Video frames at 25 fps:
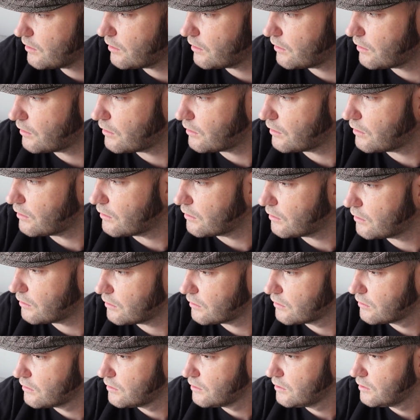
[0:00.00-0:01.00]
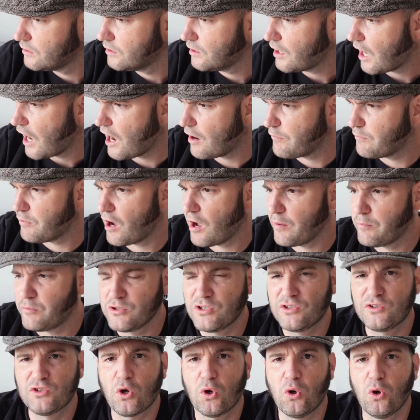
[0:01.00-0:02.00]
I
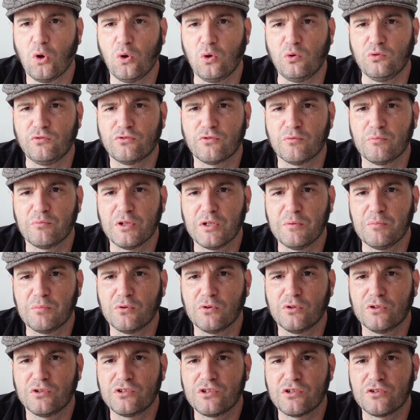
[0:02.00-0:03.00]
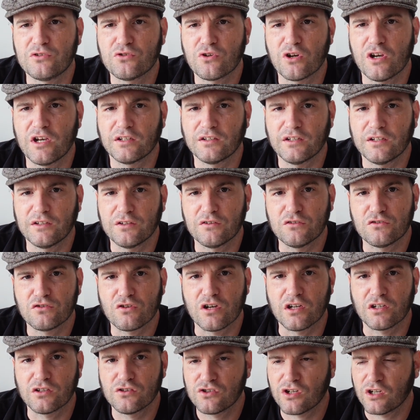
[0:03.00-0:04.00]
was told from people in Nha Trang that Nha
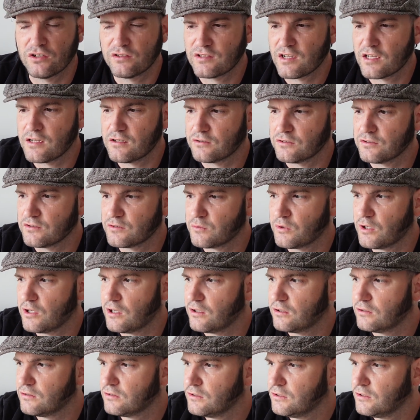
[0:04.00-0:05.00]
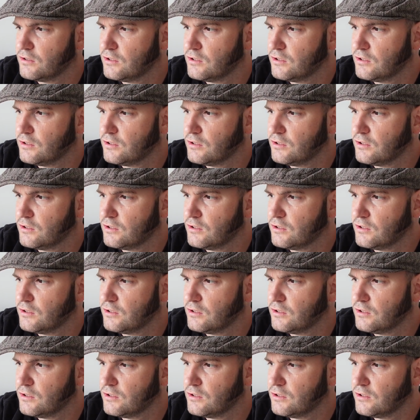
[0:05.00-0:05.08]
Trang shut down as well.